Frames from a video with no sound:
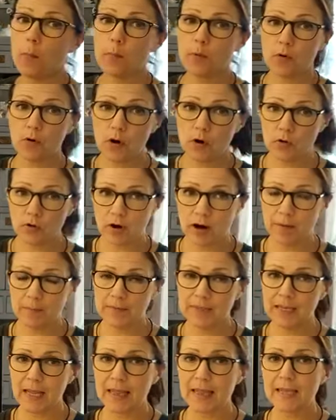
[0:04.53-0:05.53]

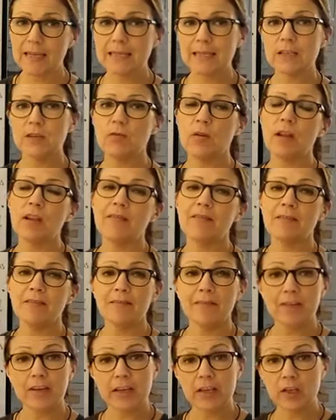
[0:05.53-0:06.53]
programs, and this is relevant
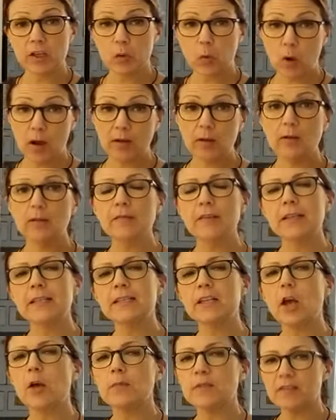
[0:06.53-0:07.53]
for year 12 in
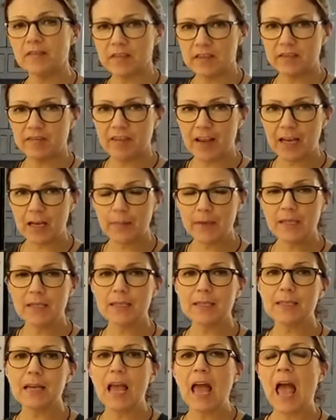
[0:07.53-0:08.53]
terms of
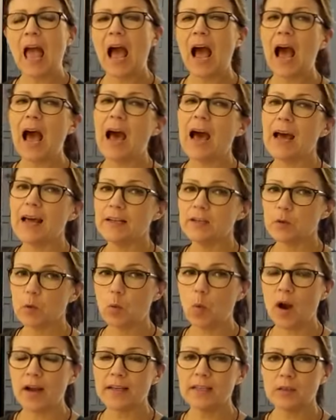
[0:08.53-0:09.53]
development and
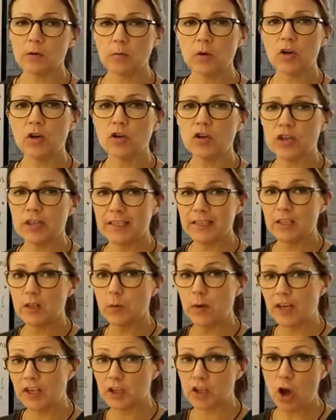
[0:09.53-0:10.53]
why some countries are
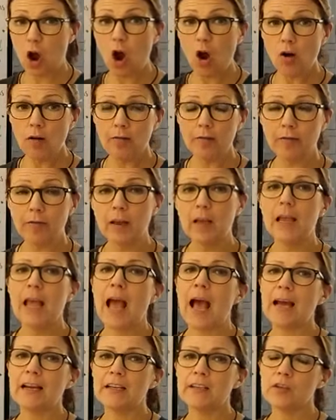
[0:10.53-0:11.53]
switched off,
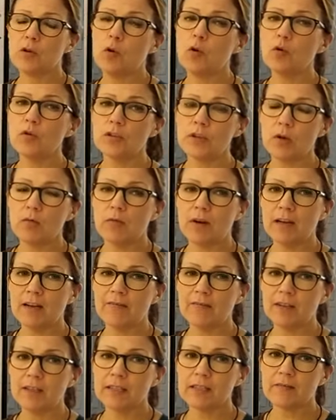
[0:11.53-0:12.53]
and it's also
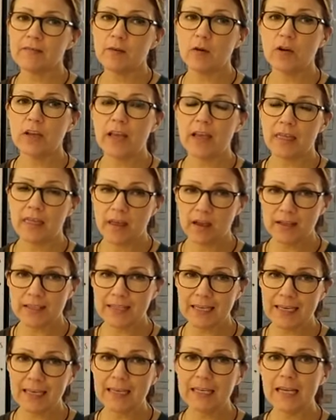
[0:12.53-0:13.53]
relevant for year
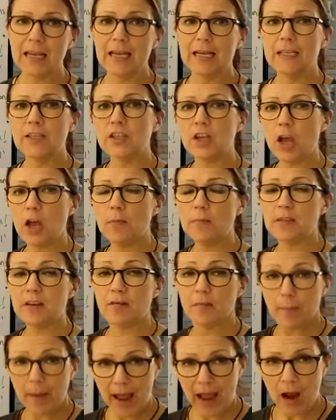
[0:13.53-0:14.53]
13 in terms
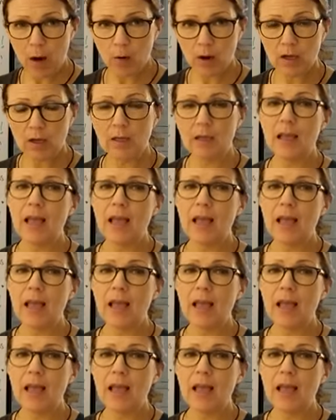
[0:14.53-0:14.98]
of power